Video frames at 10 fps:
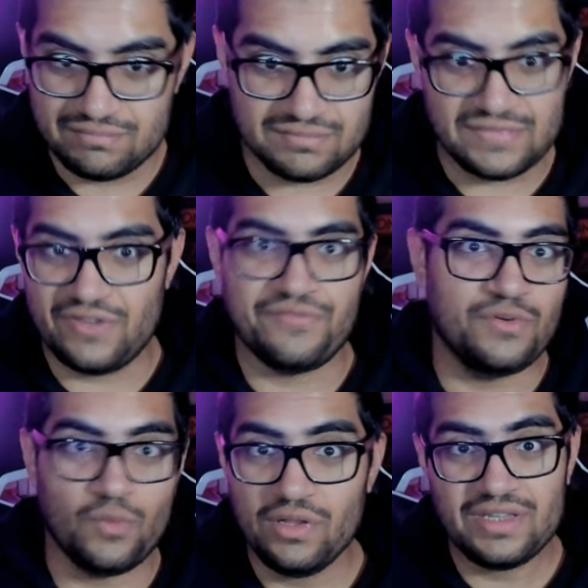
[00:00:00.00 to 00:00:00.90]

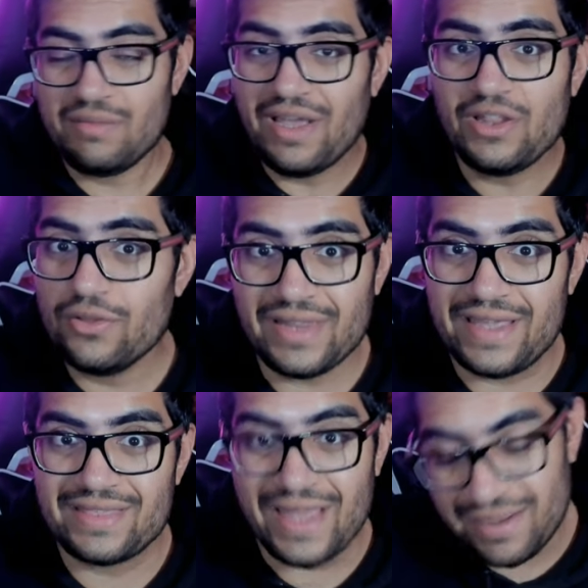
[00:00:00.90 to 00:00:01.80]
Different world? They might look
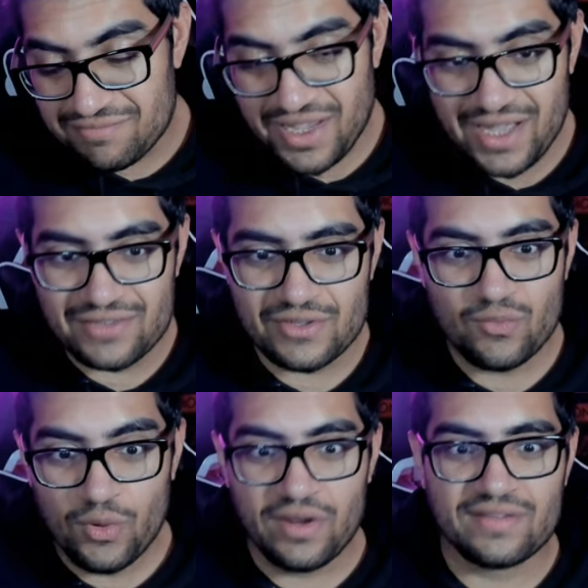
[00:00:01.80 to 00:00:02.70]
like that. Yeah, so
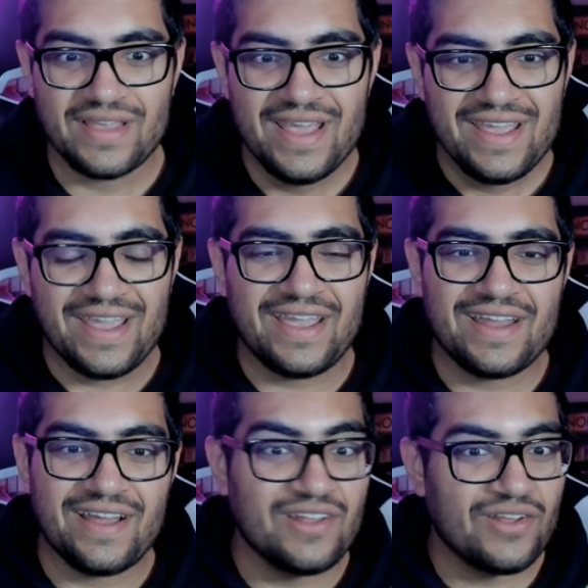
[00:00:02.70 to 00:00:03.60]
it works.
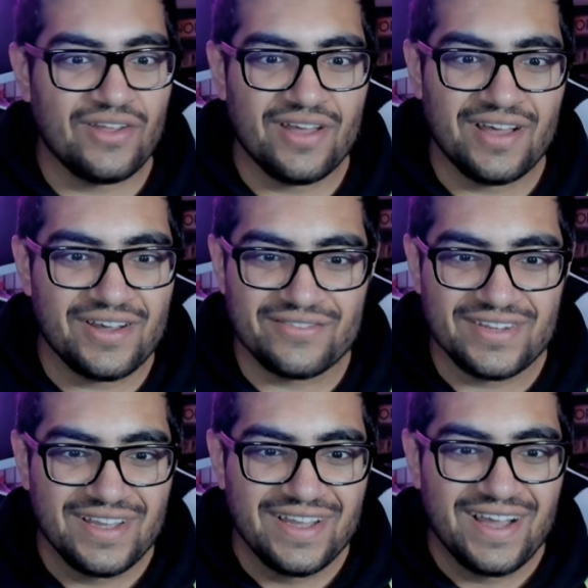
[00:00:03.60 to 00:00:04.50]
And I love
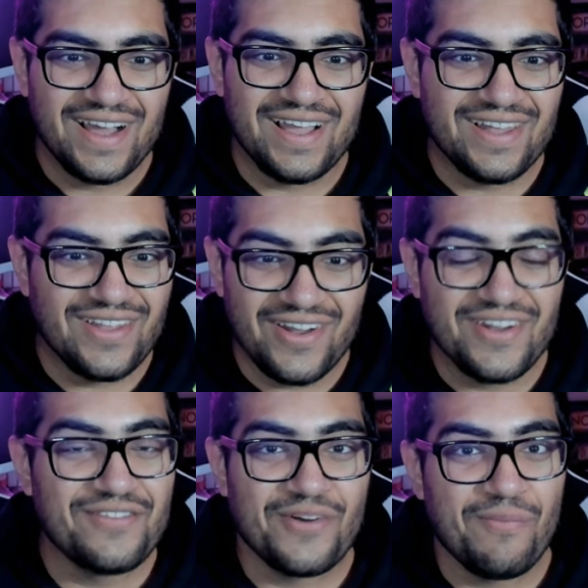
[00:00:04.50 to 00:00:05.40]

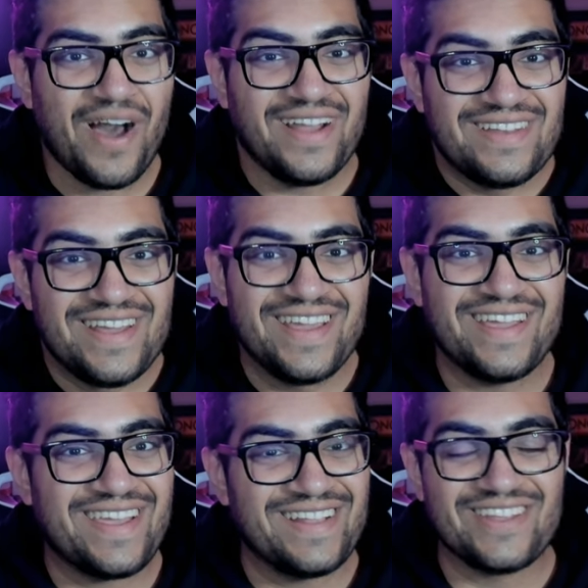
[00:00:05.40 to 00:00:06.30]

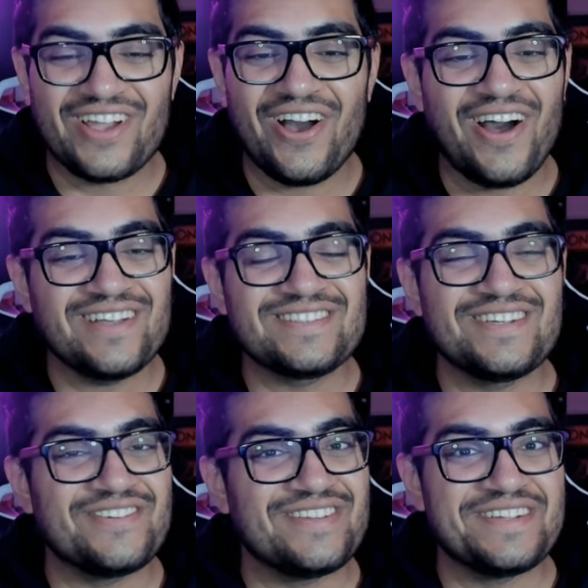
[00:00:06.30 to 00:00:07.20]
Robotnik and the
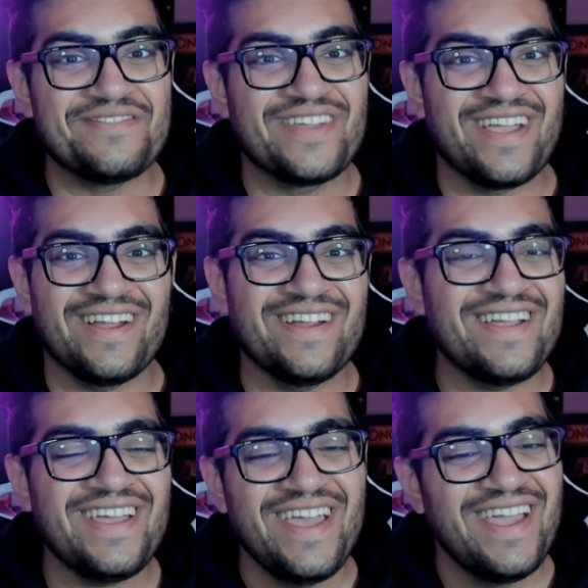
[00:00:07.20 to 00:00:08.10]
costume of Jim
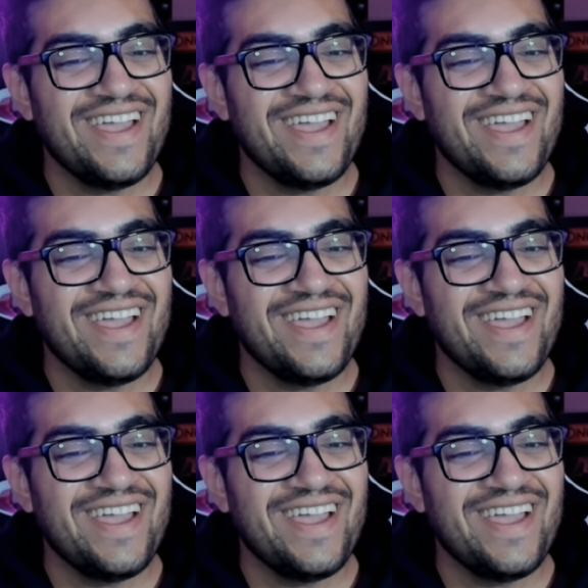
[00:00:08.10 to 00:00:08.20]
Carrey.